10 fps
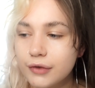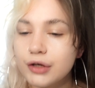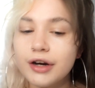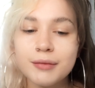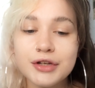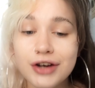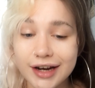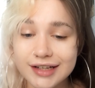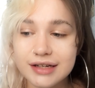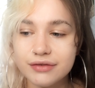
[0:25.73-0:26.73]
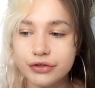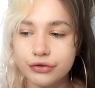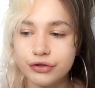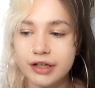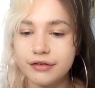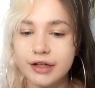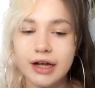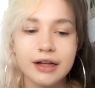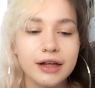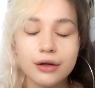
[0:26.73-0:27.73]
or I've been trying to have a social life and
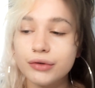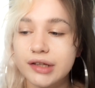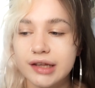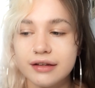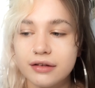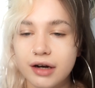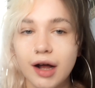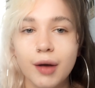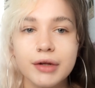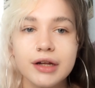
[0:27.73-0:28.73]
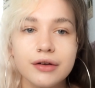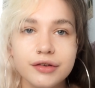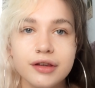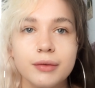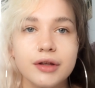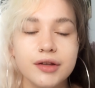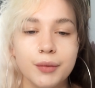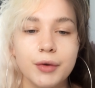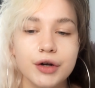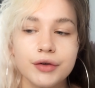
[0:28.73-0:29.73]
that, and like loads of things are happening obviously with the
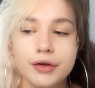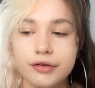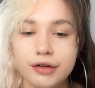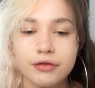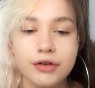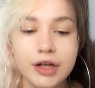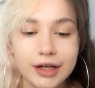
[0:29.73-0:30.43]
summer and stuff.